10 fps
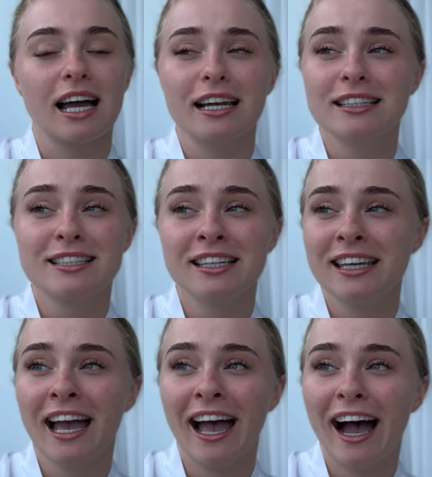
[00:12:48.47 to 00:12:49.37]
and
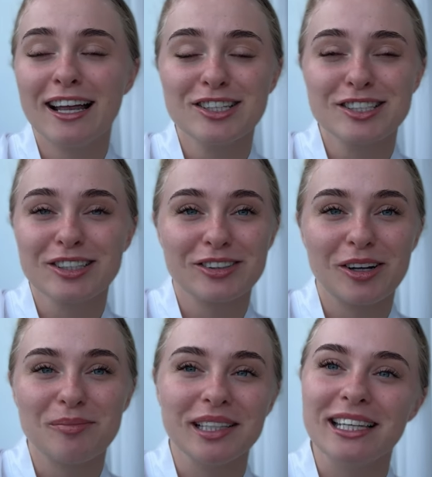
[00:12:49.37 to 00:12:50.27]
yeah, I just could
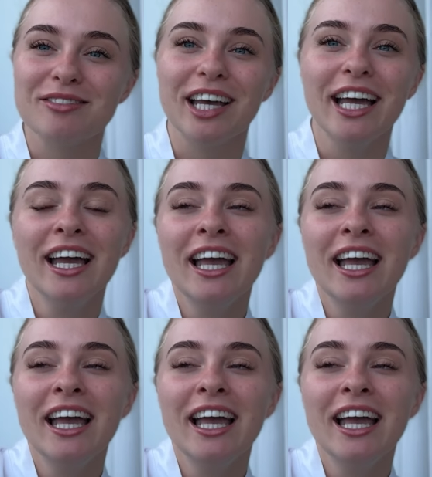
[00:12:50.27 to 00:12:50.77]
not believe it.